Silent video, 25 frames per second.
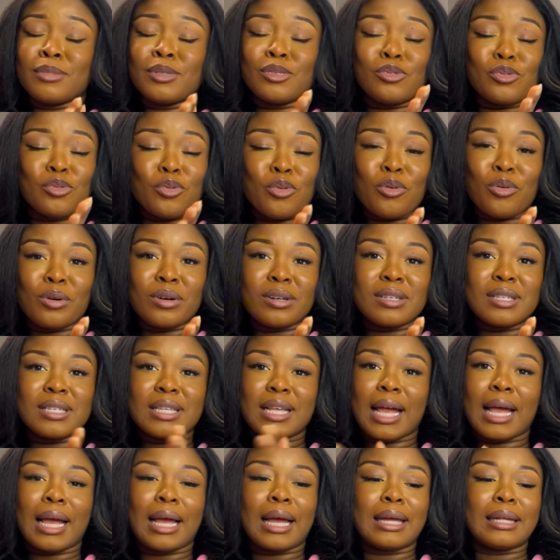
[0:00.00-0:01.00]
scores
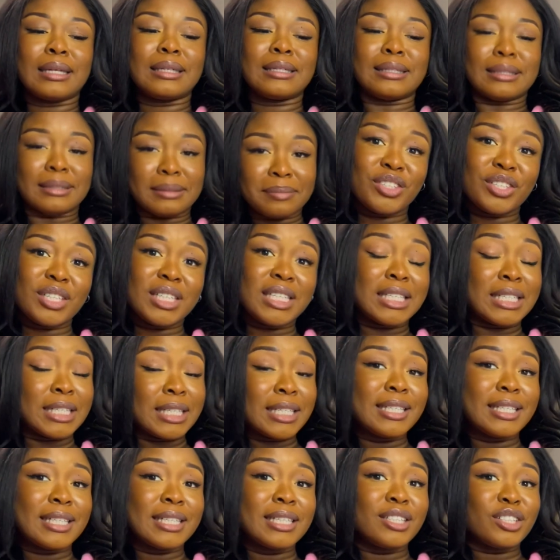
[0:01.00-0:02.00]
and it
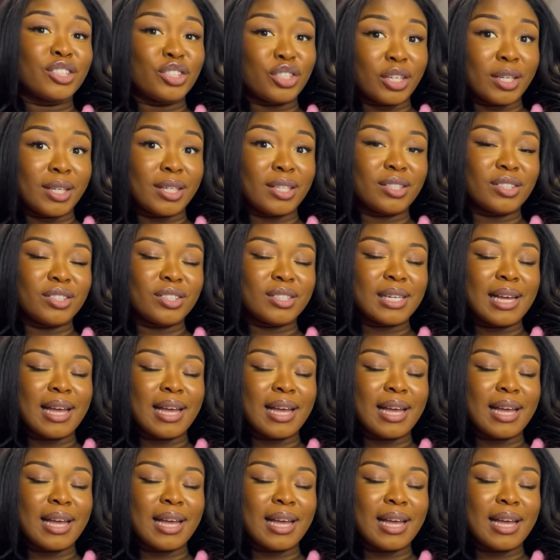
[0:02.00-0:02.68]
did change,